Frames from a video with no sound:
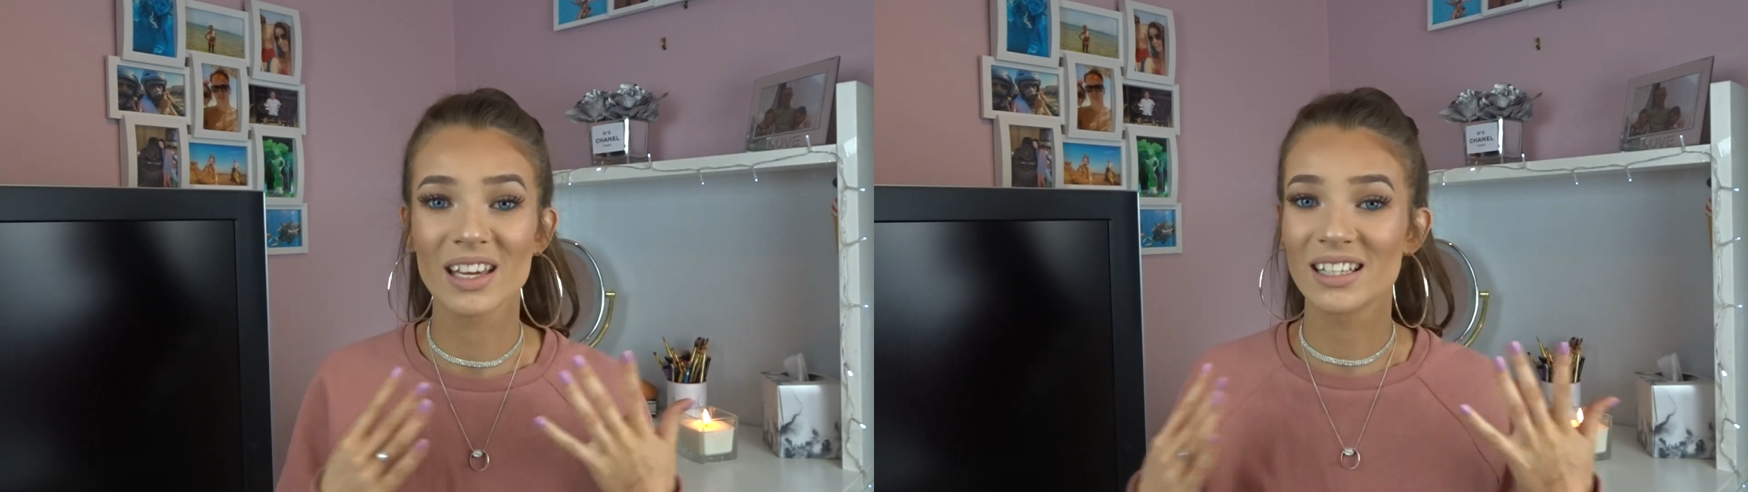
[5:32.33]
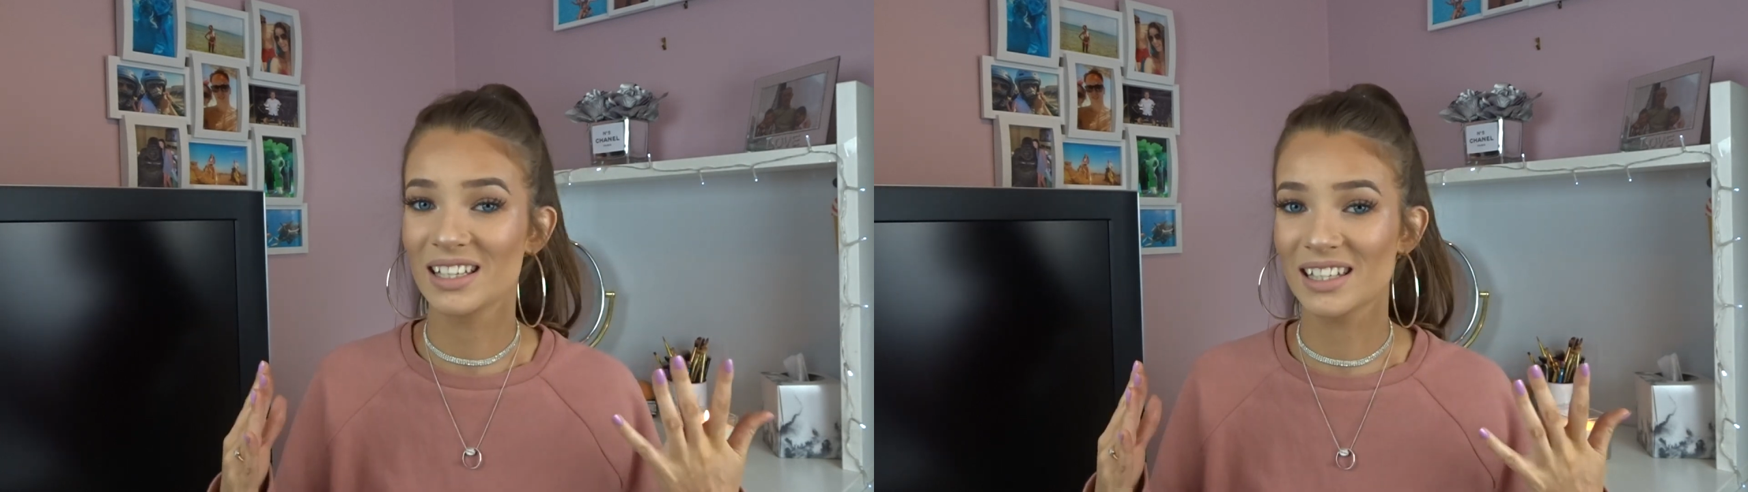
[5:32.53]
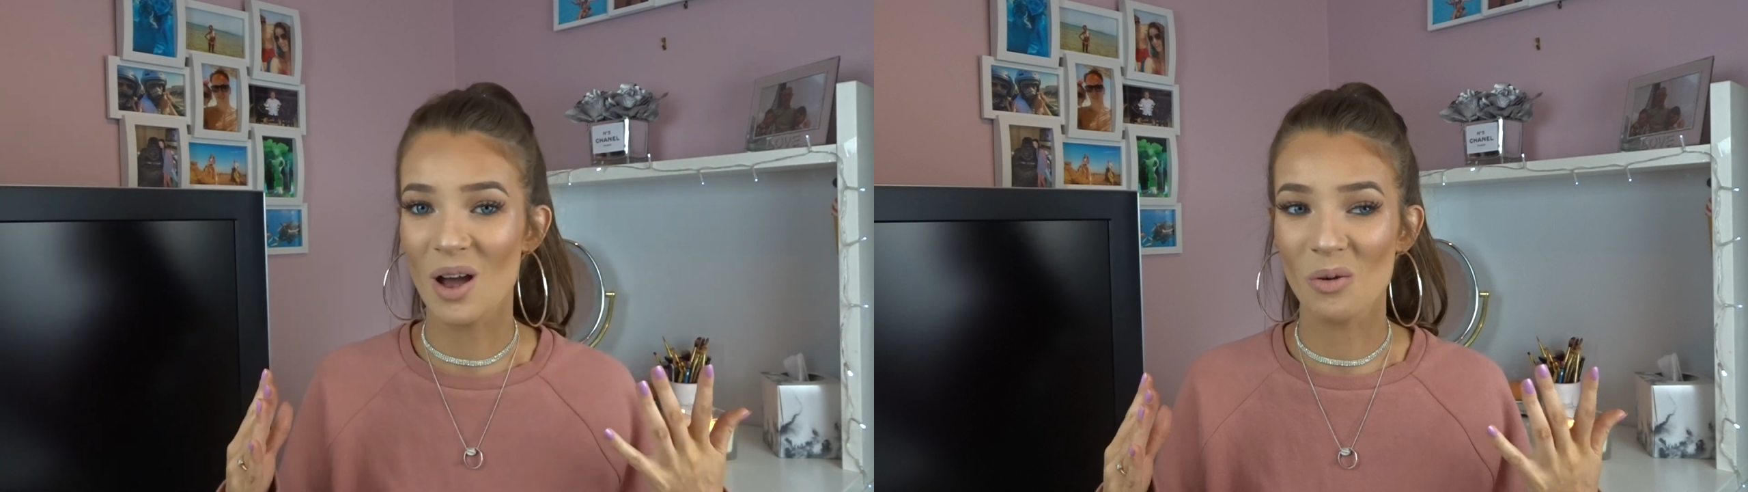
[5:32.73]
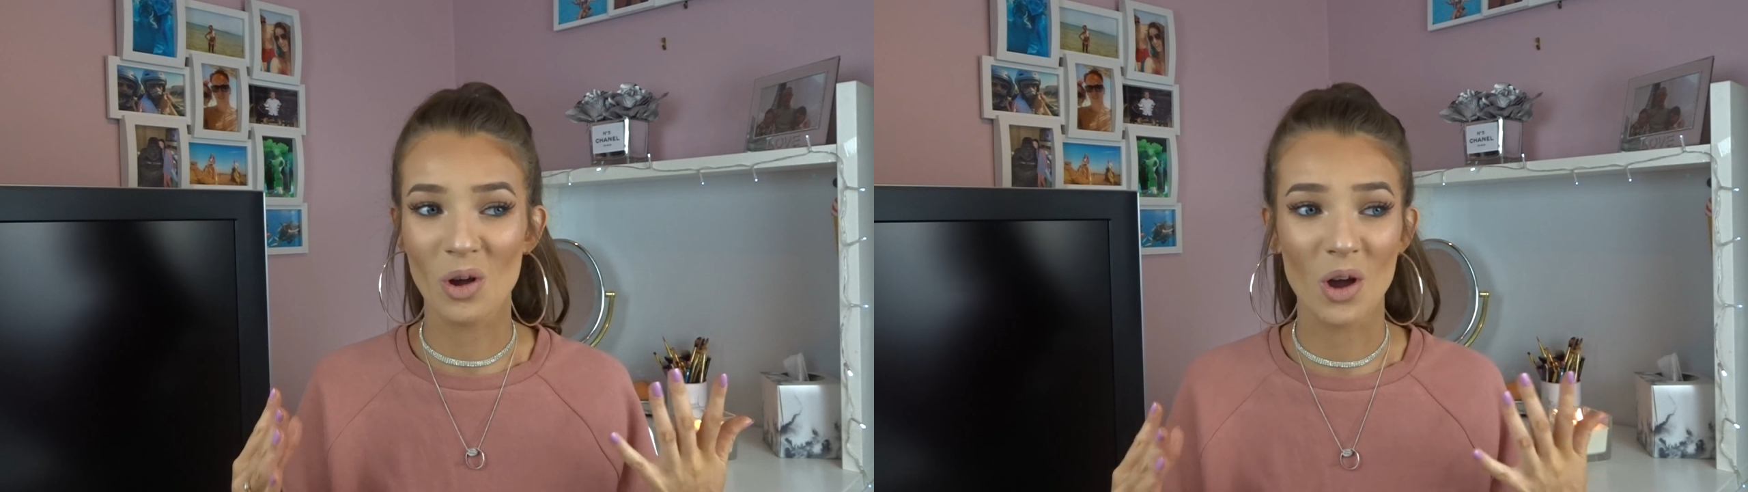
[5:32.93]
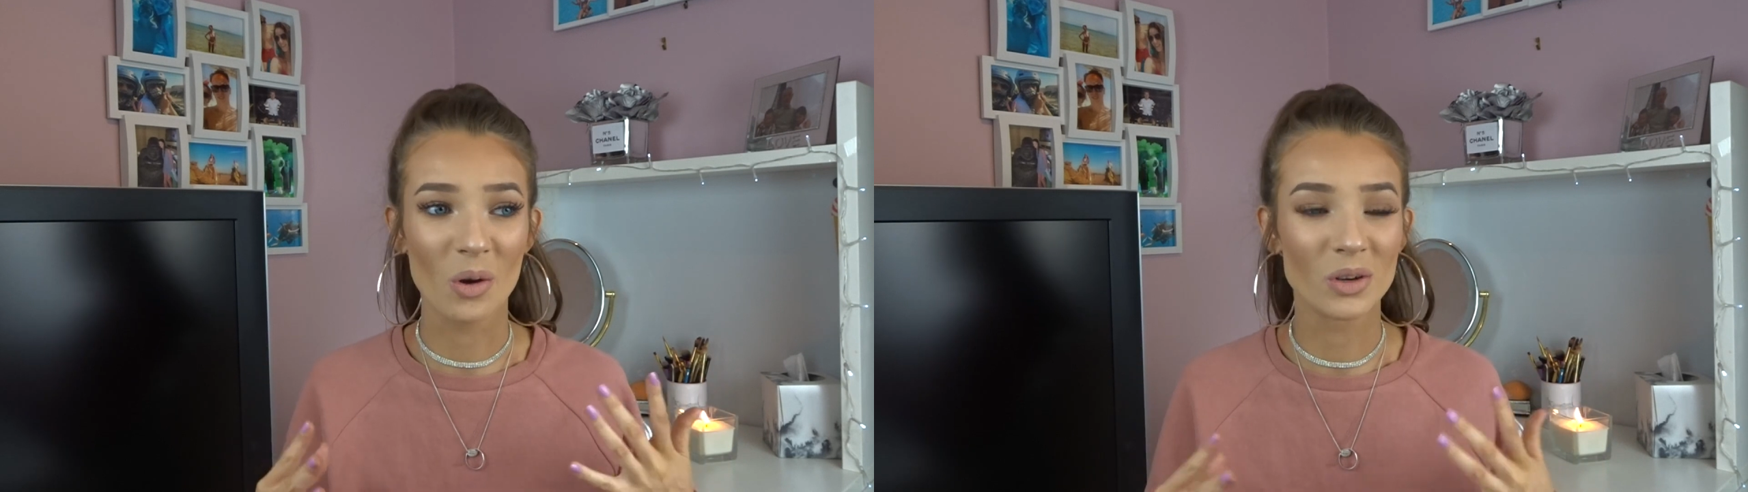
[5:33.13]
a discount
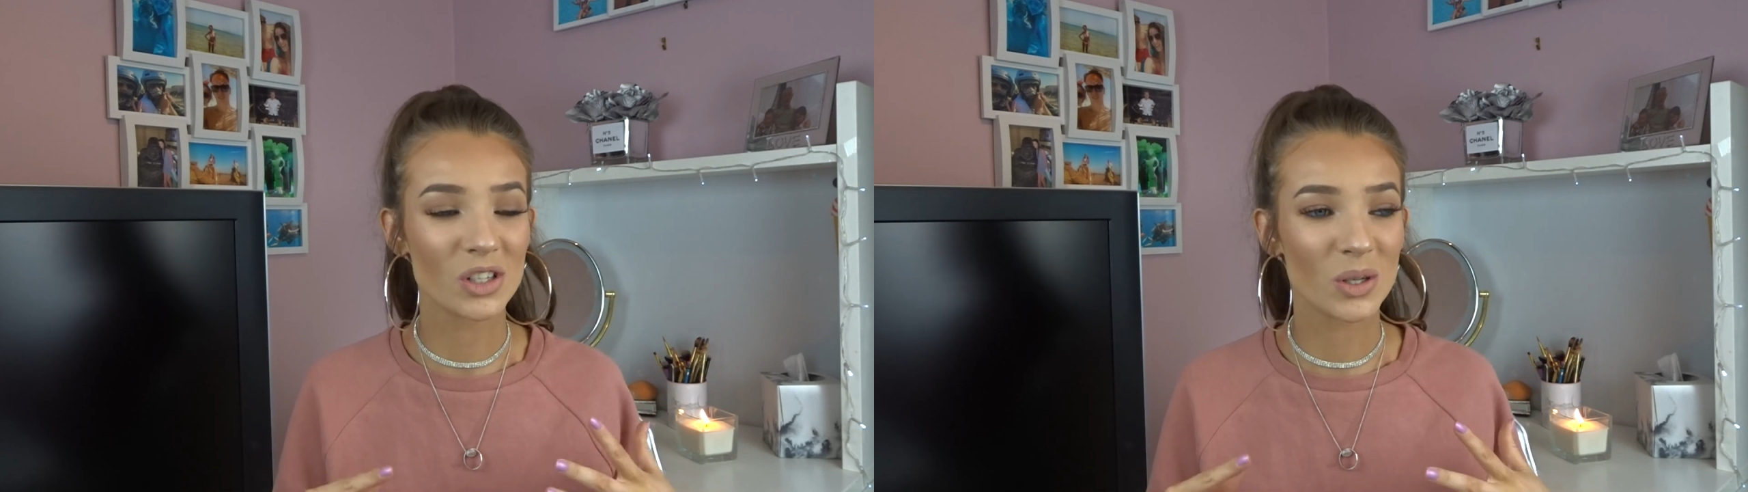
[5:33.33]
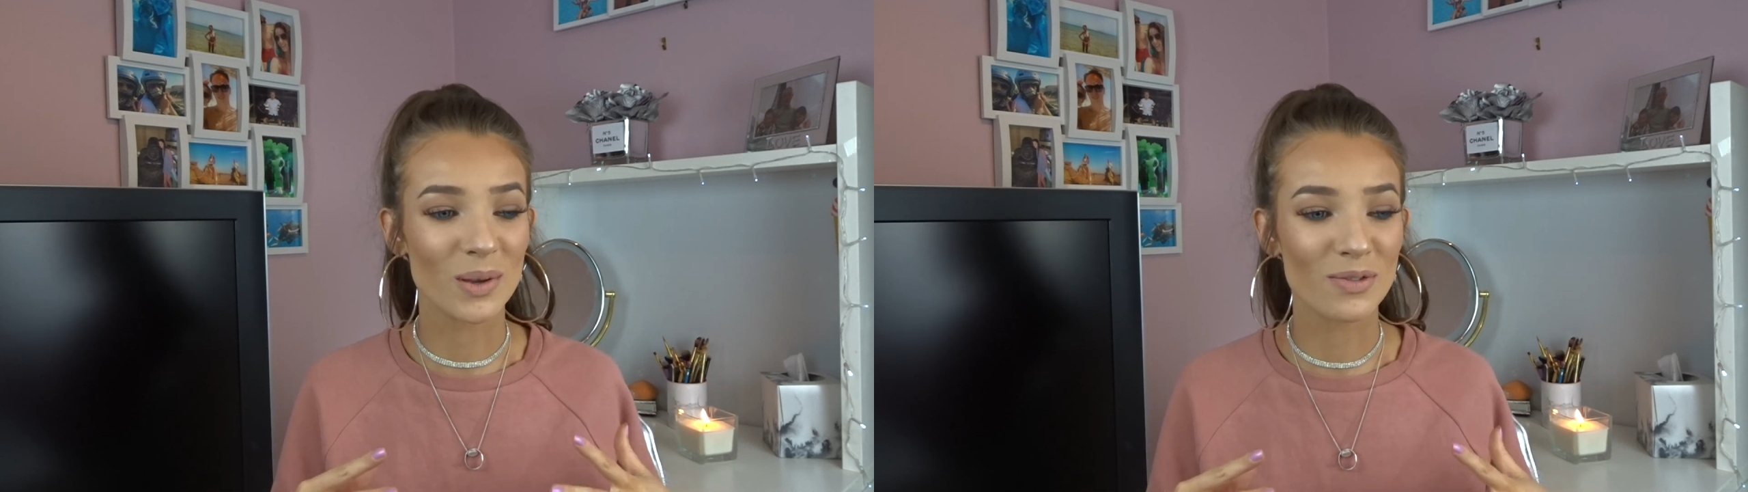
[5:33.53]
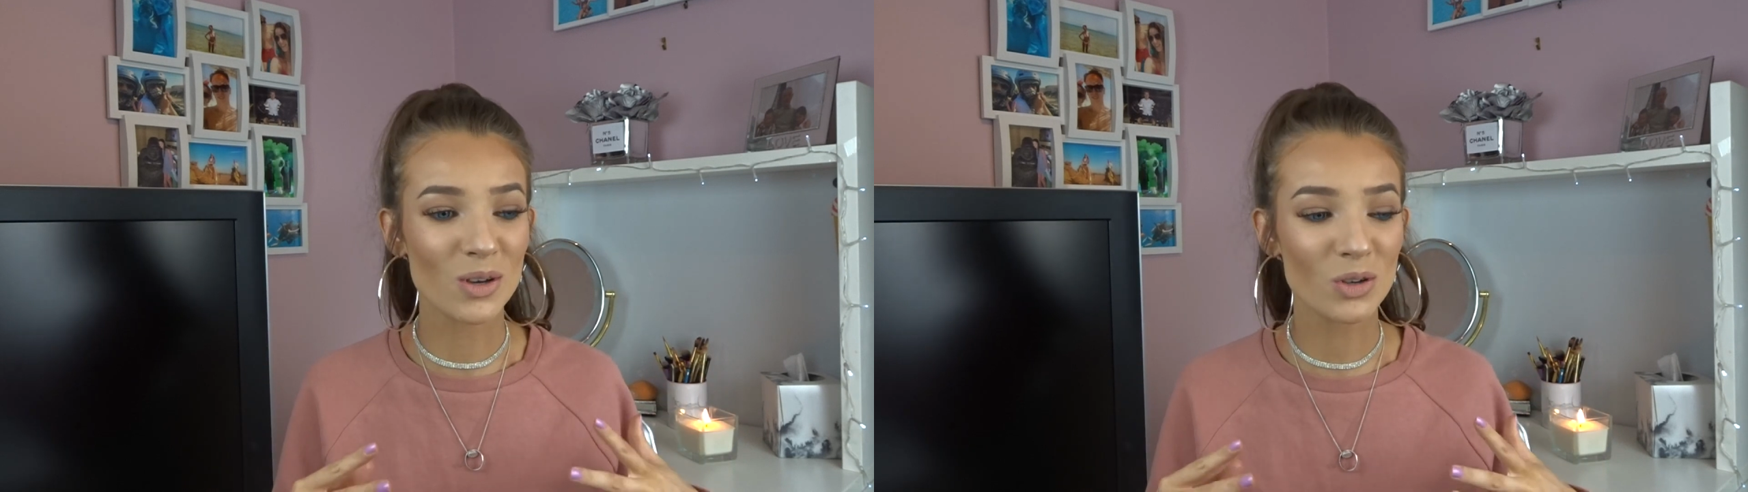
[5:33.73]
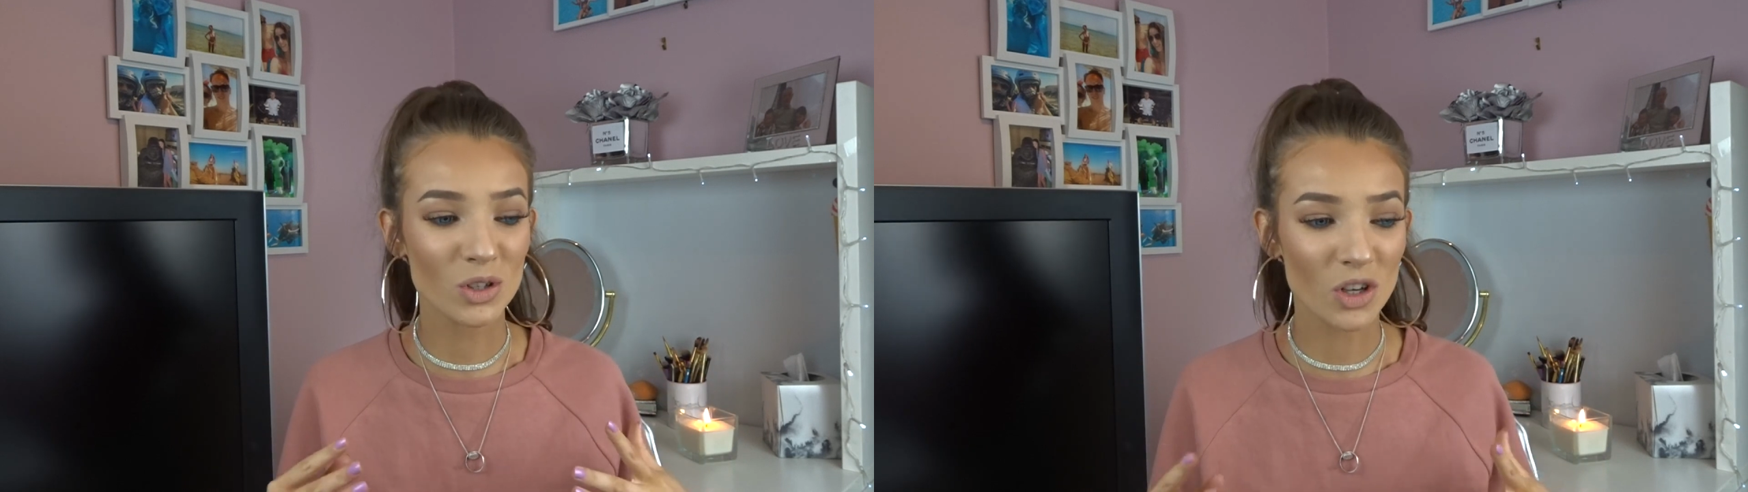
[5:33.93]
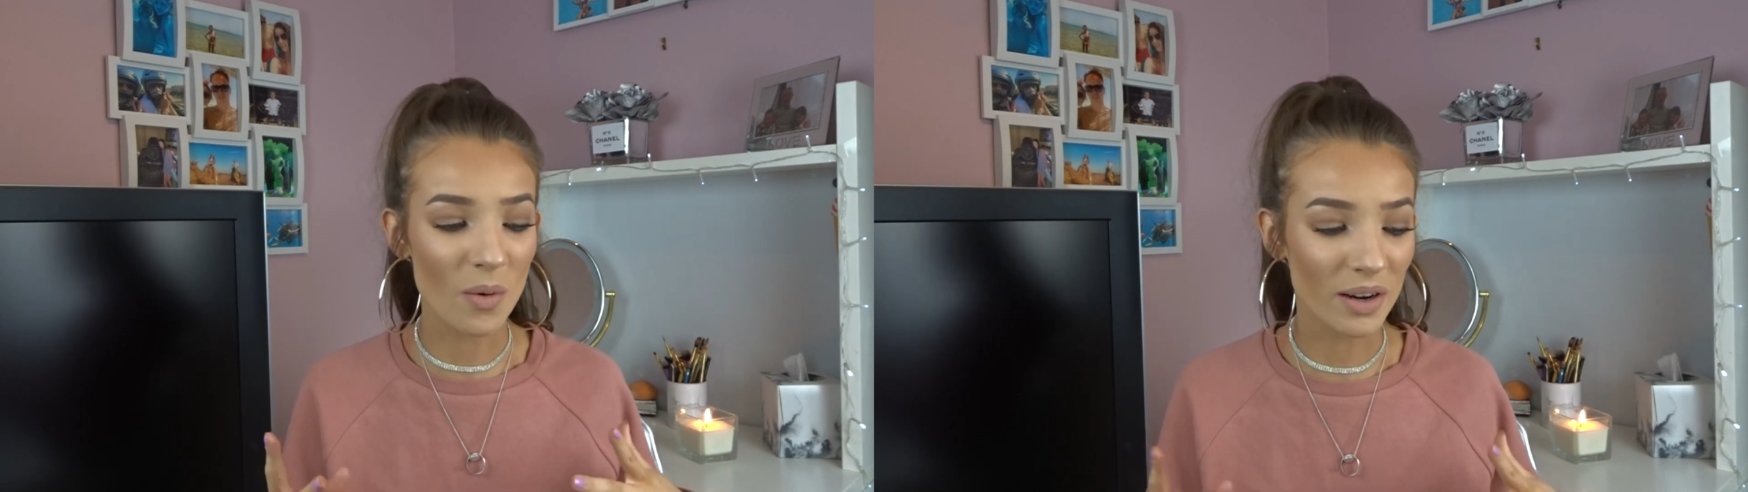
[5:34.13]
code. So if you
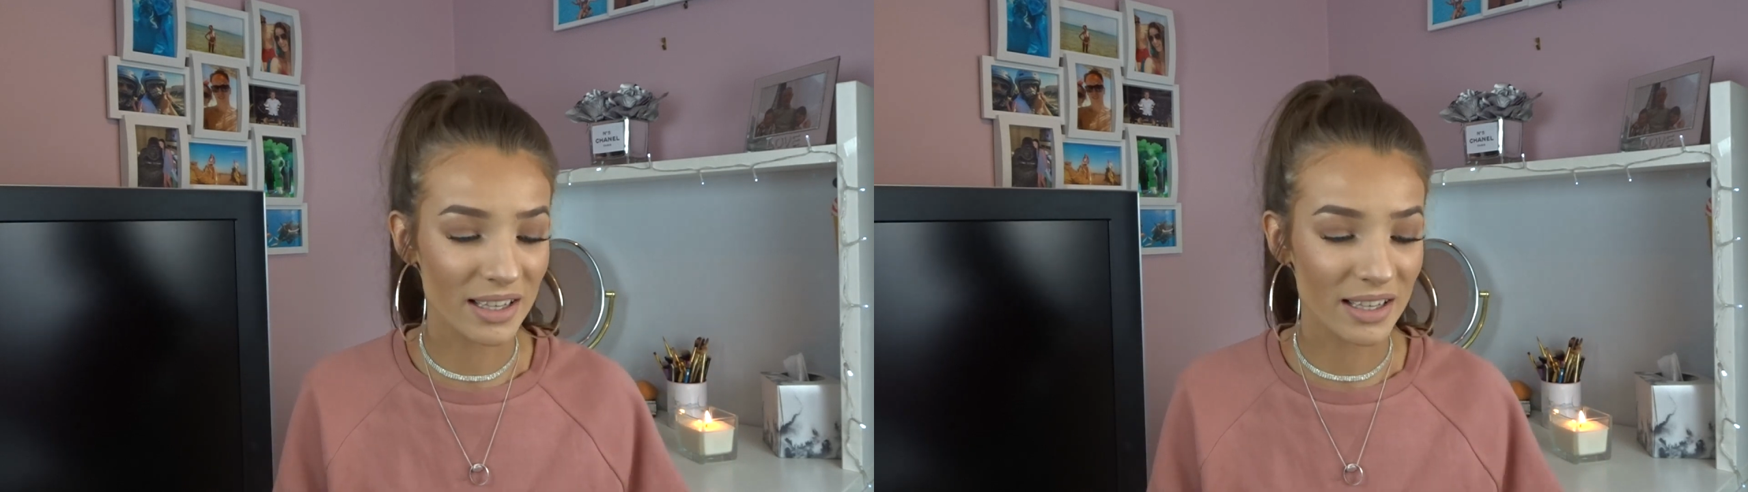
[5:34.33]
just go on